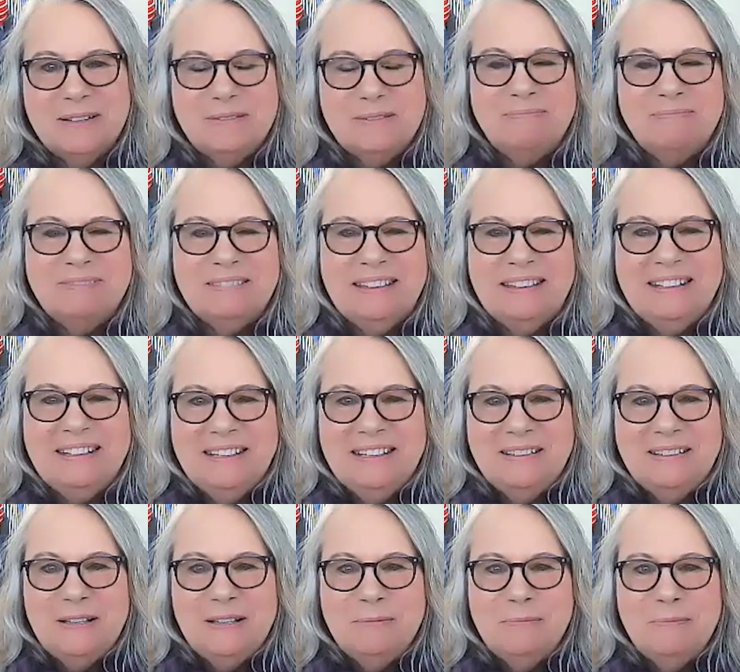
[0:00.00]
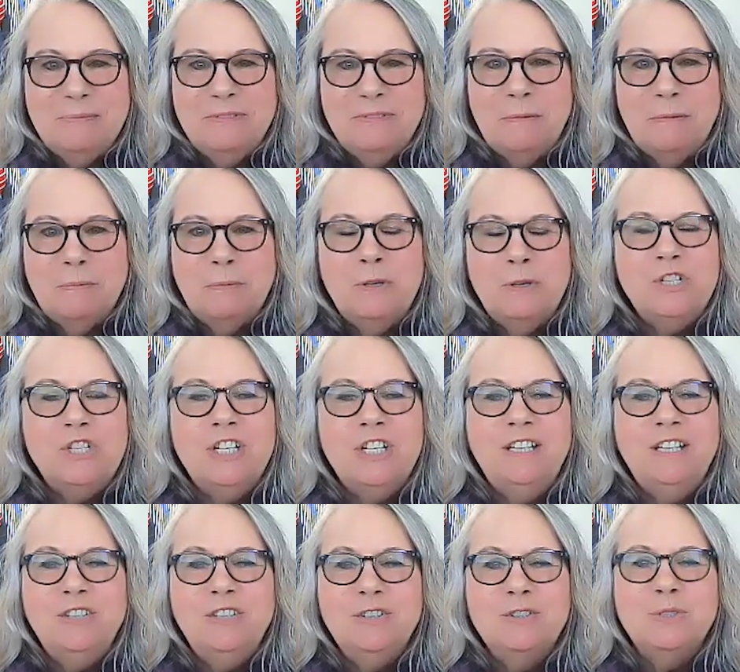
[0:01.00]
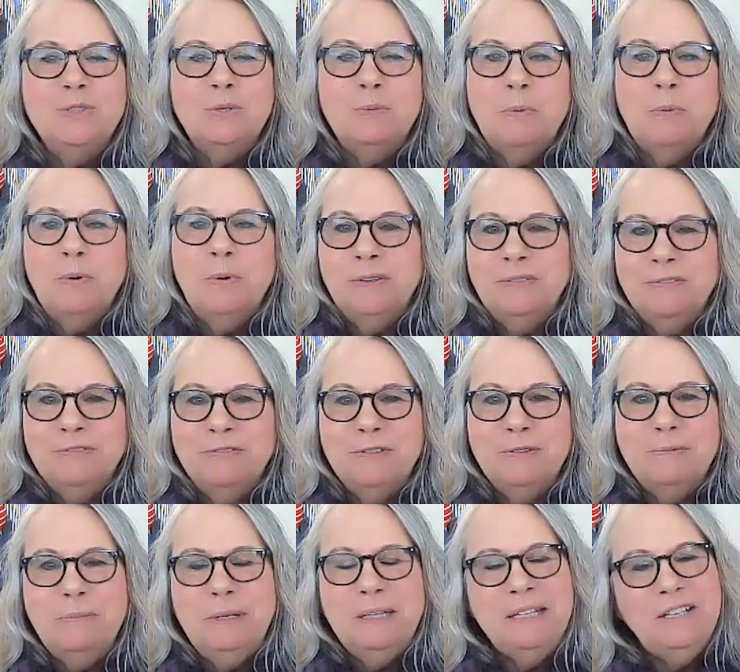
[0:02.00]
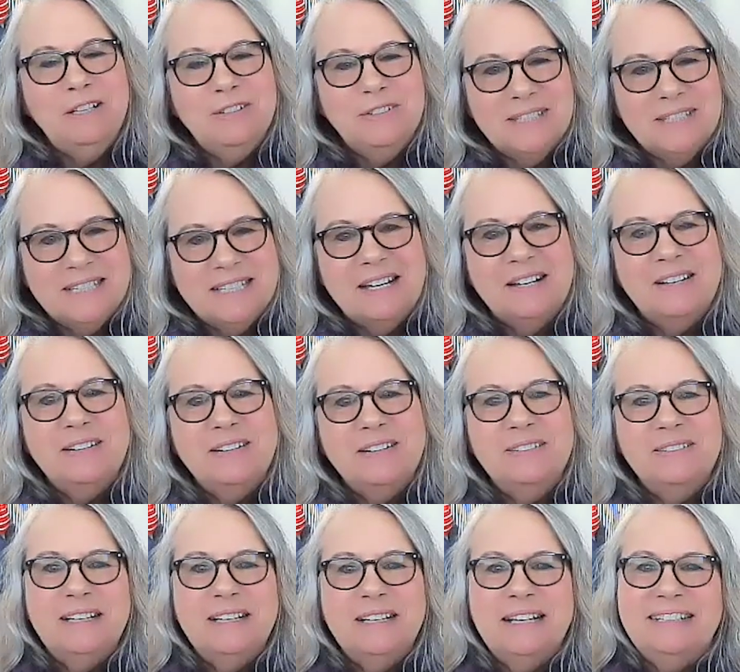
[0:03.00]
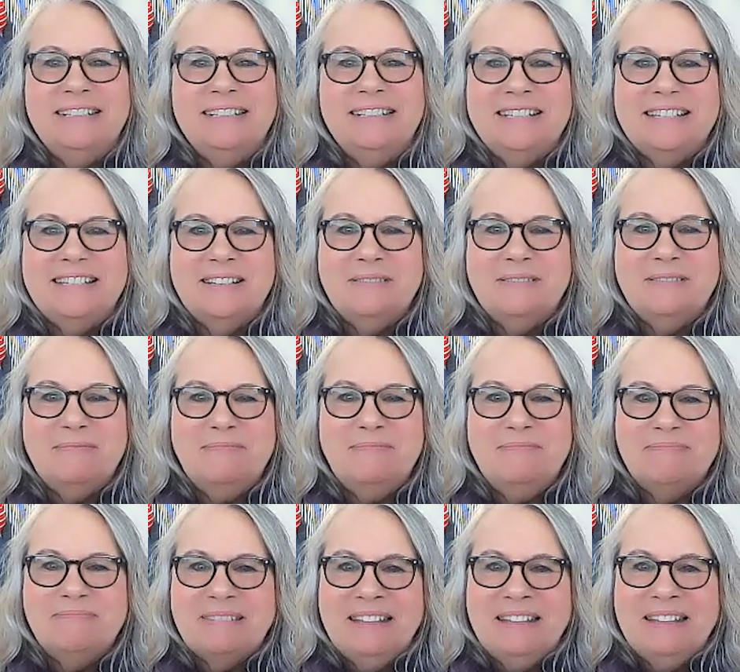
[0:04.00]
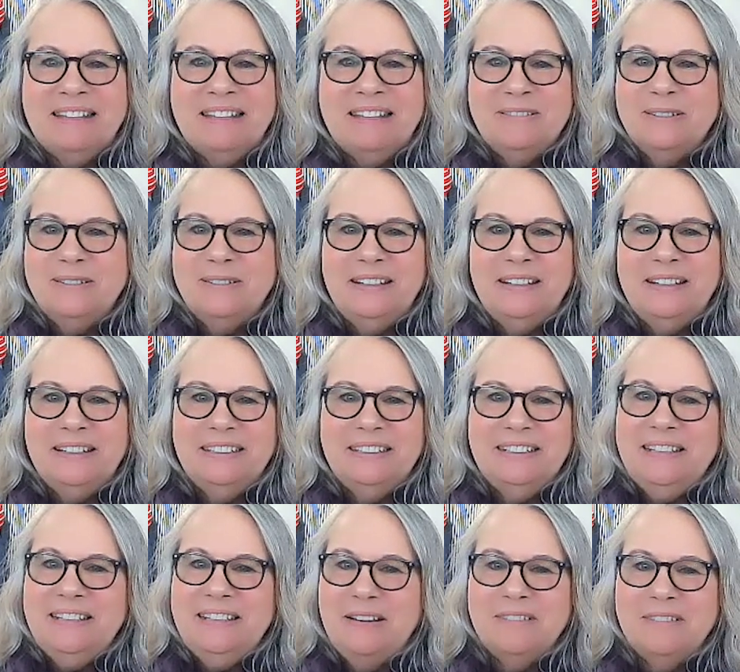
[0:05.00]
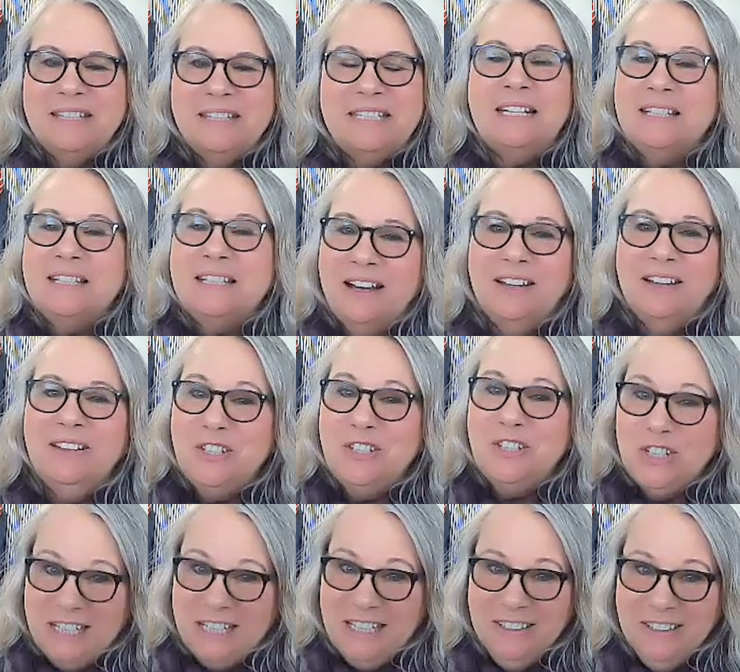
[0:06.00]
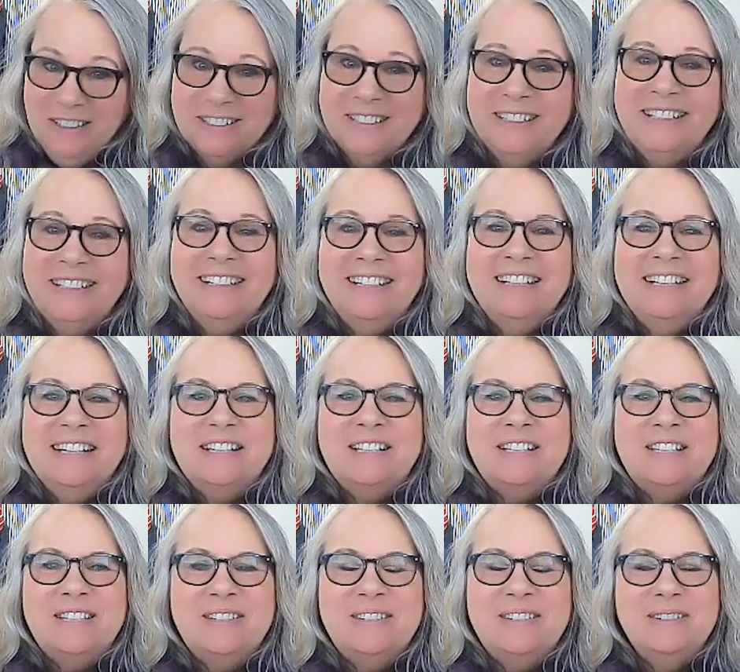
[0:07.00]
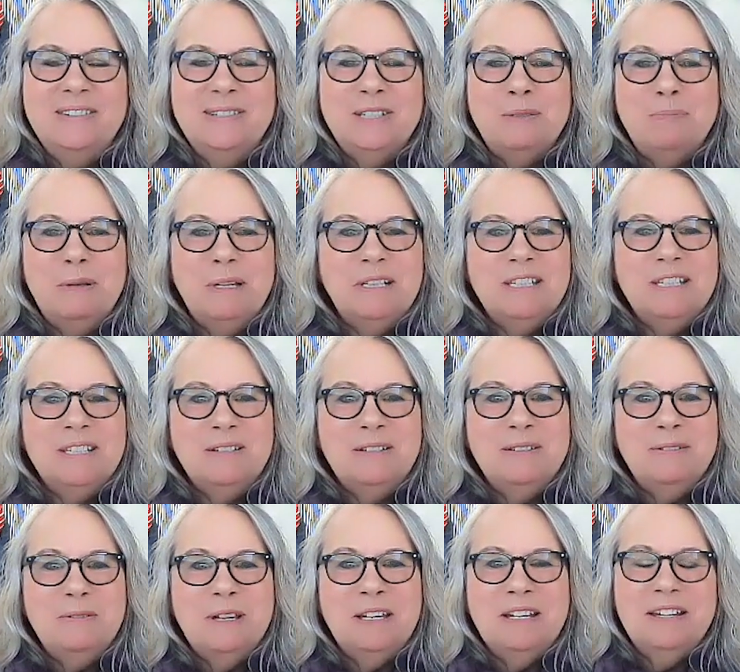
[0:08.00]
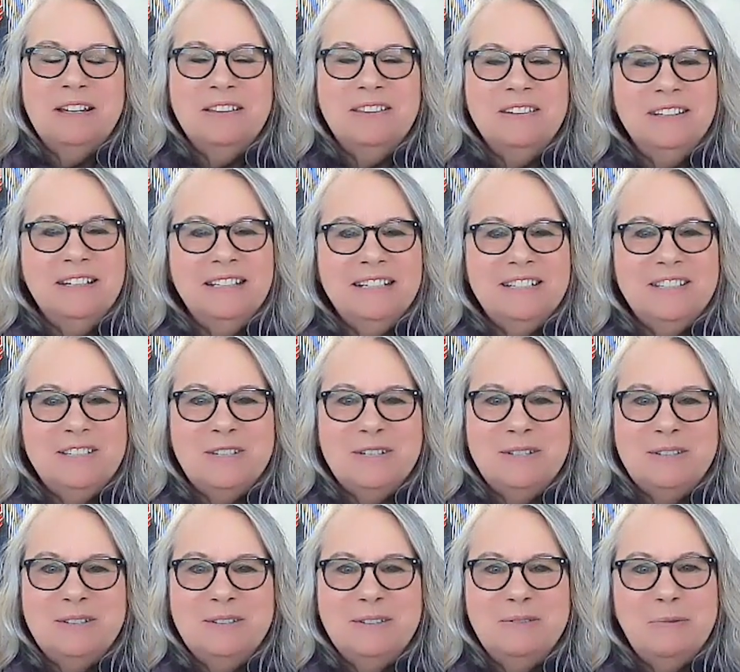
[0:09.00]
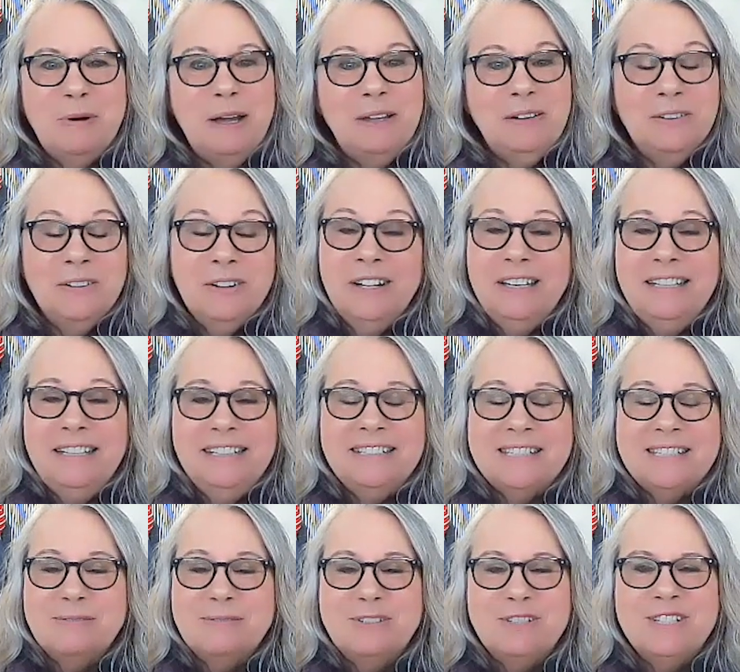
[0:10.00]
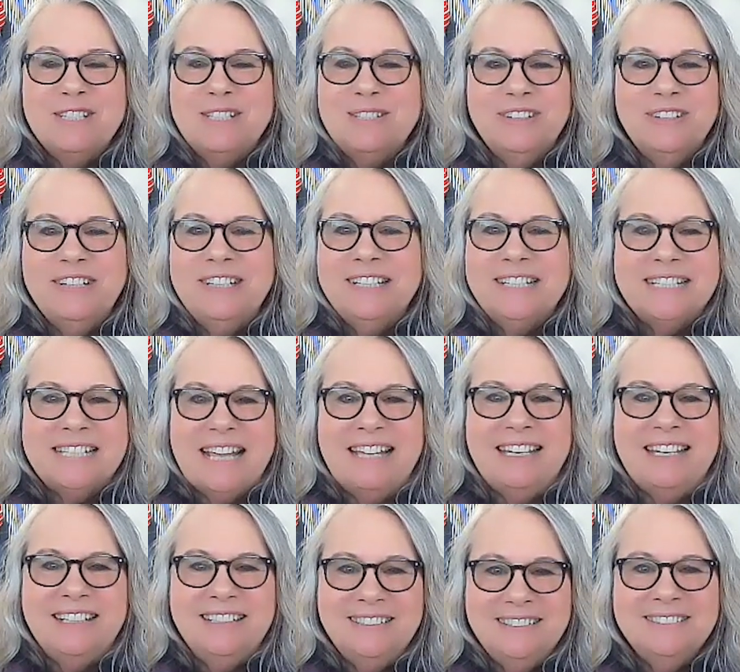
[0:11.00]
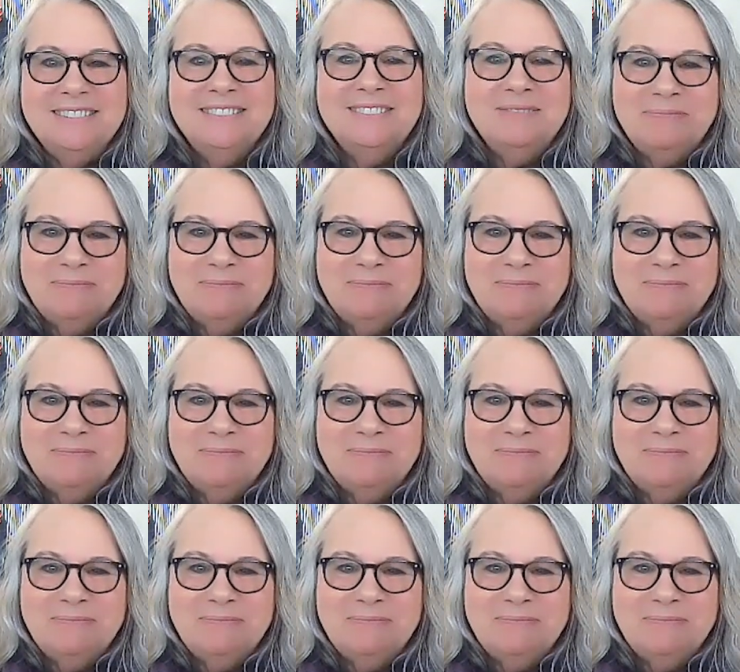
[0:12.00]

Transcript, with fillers: I appreciated your support for many years now, and um, we finally have the technology here to speak to one another and to a wider audience, which is very exciting.